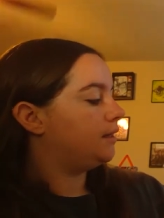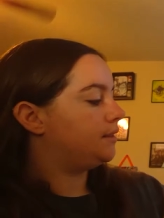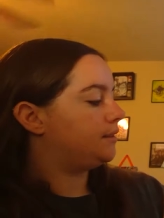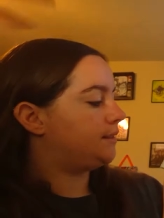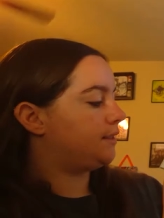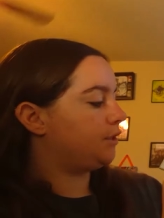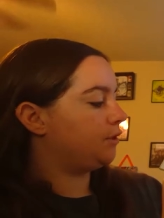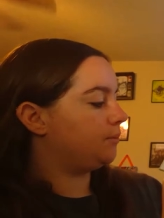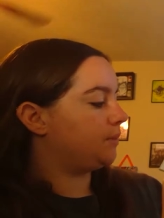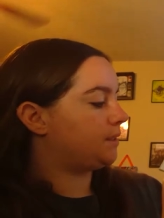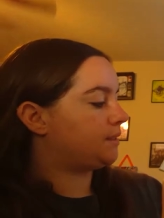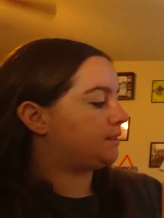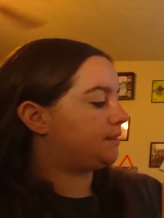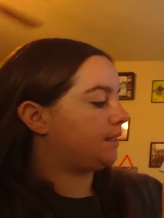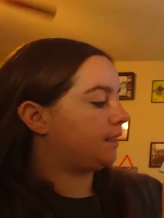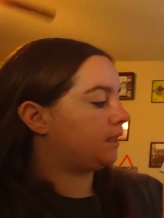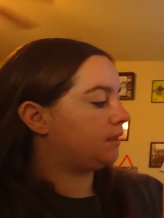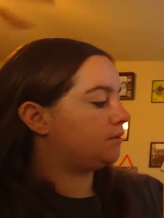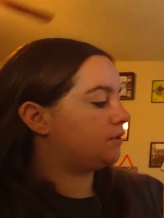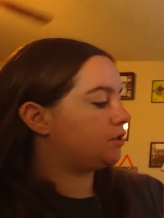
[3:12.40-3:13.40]
Deer must
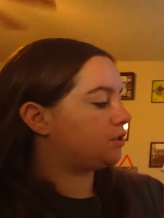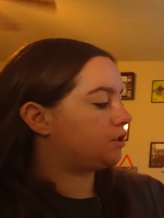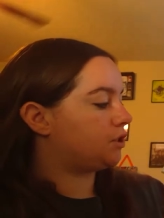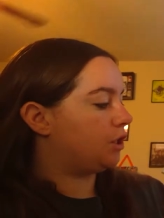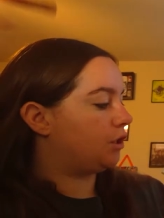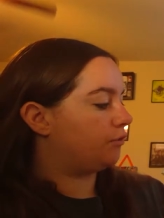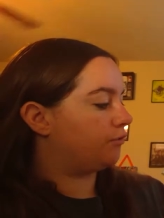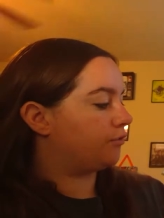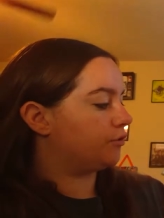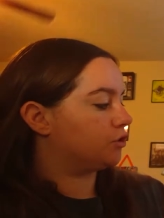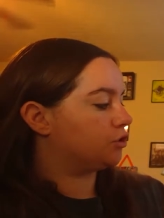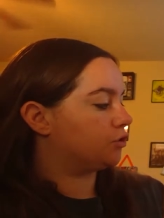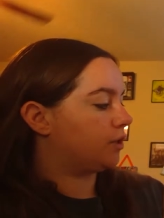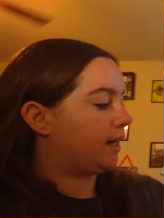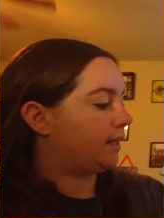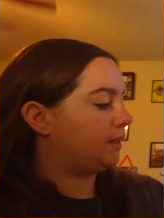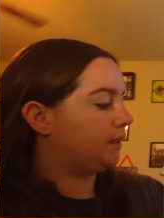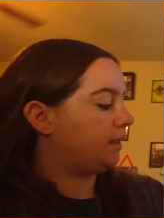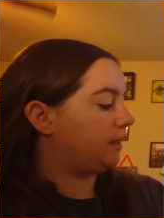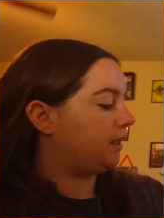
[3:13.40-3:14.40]
dig in the snow for
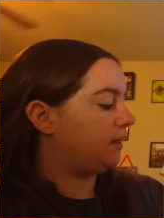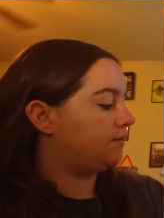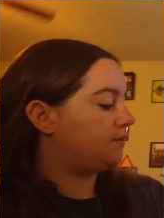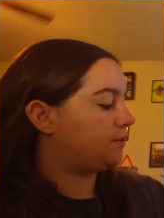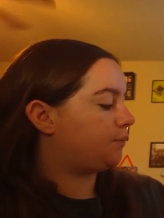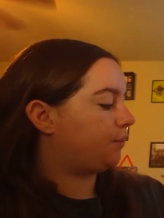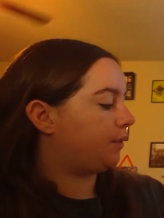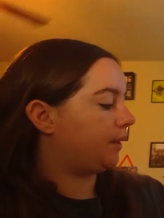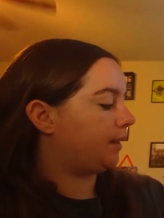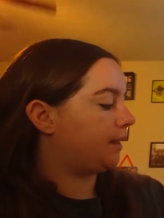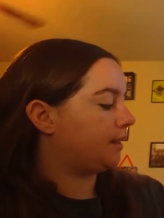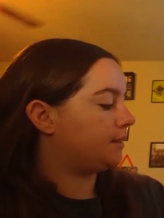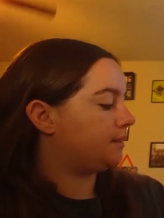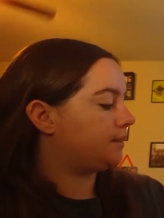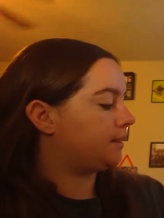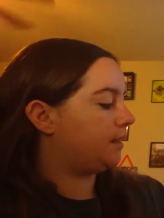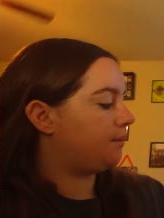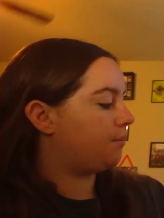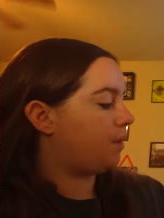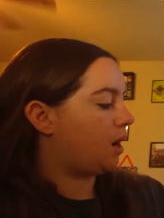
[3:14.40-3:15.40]
dried leaves, plants,
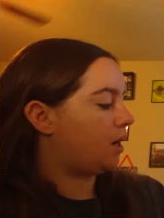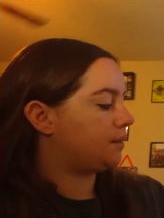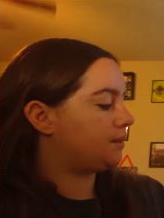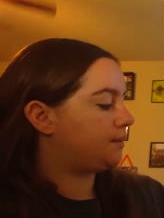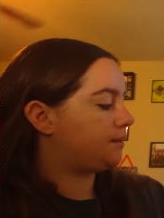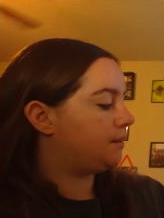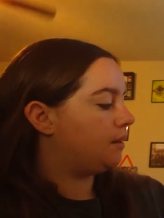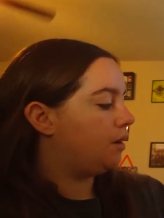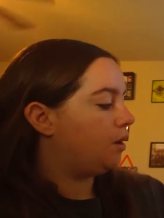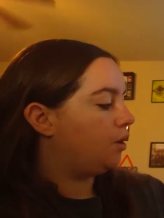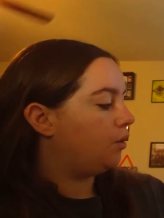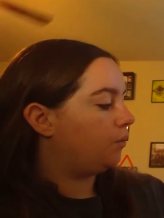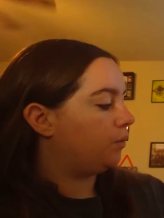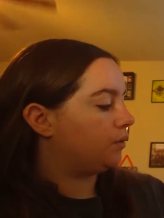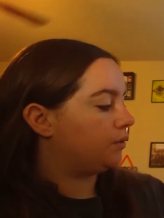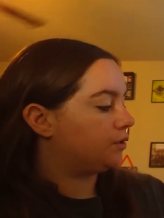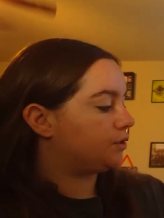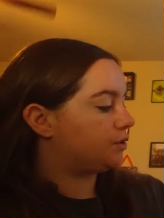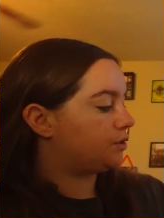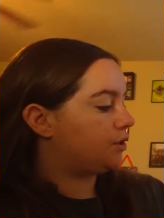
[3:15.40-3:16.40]
and moss.
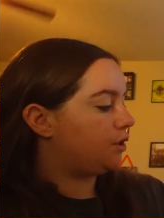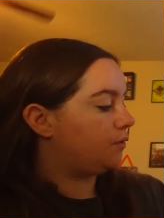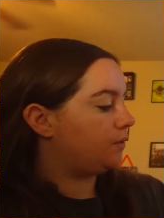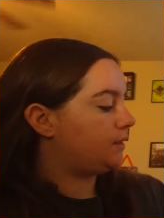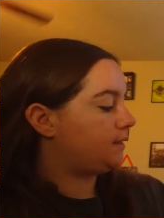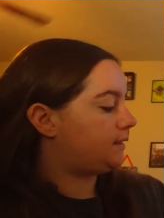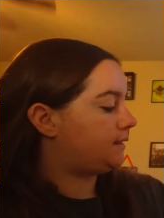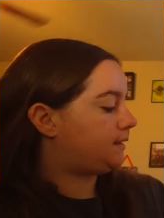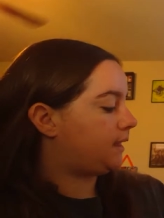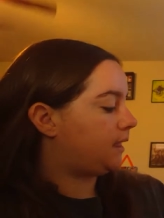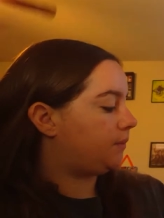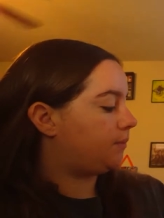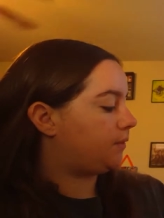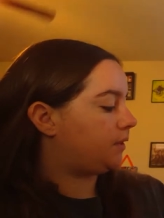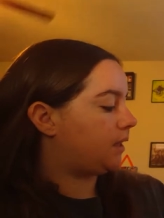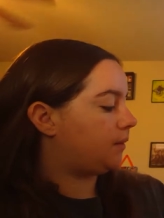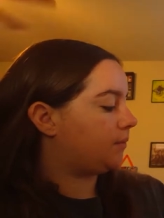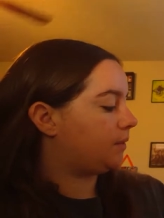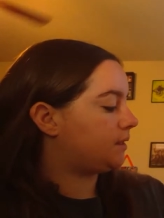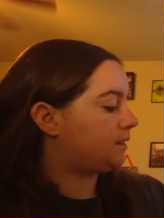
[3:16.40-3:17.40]
When the snow is deep,
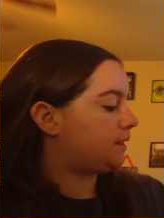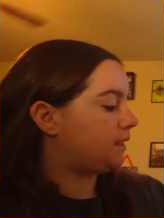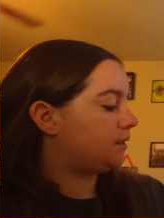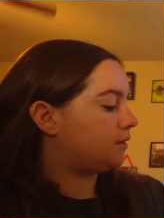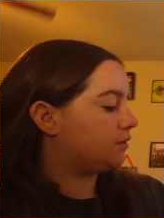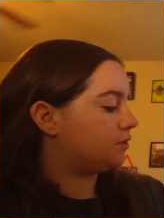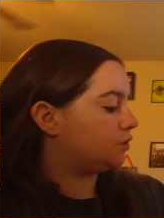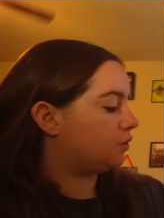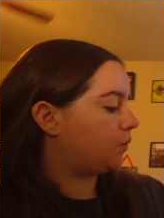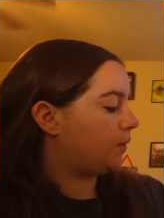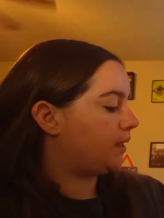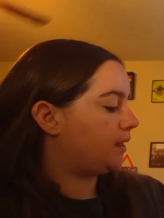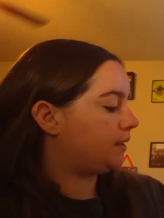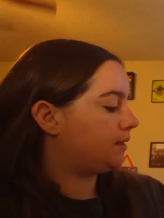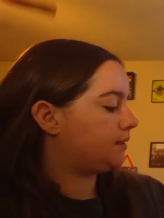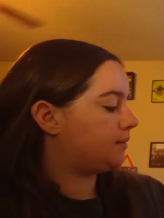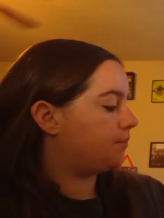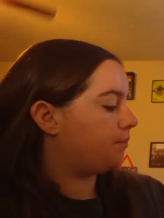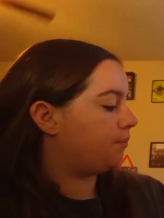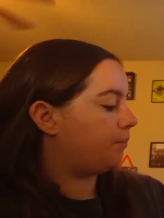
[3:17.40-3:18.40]
they must eat the
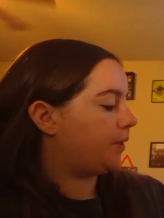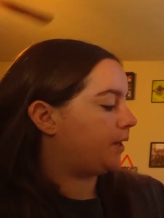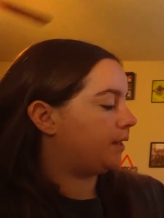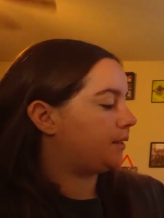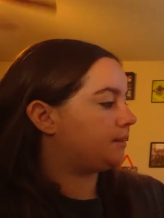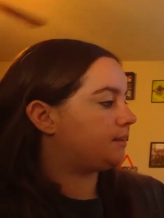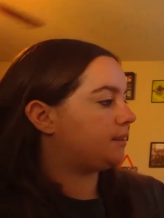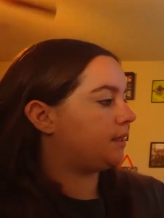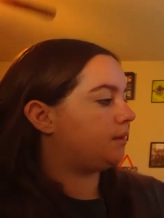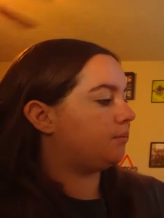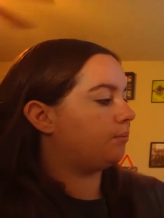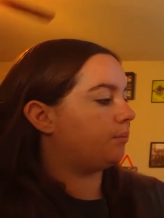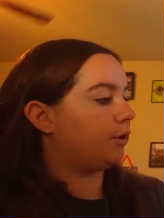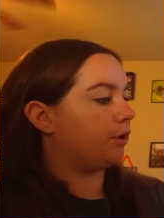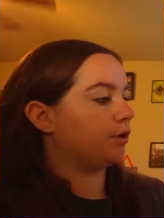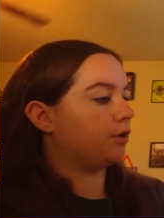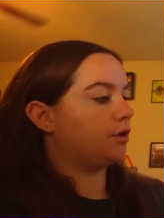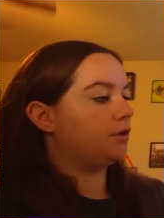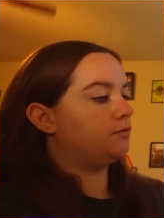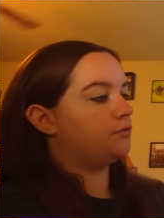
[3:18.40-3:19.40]
twigs, buds, and
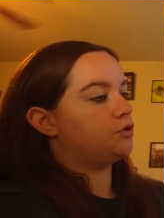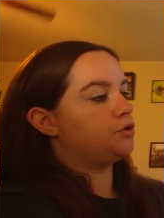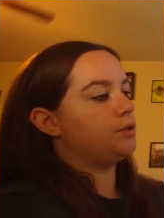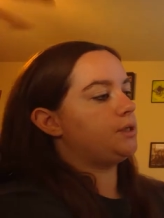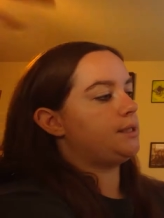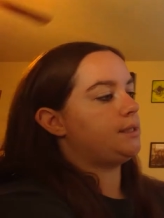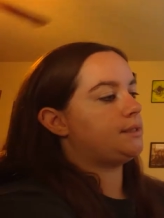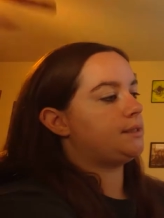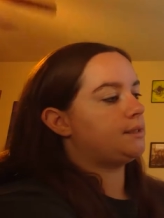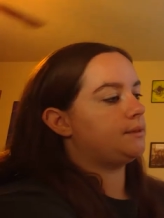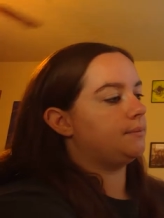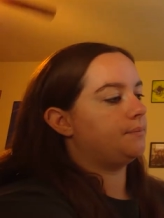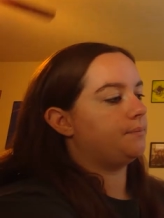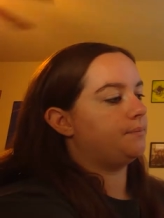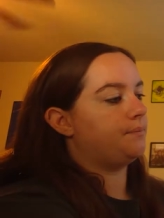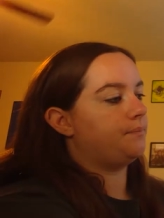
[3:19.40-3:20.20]
bark of trees.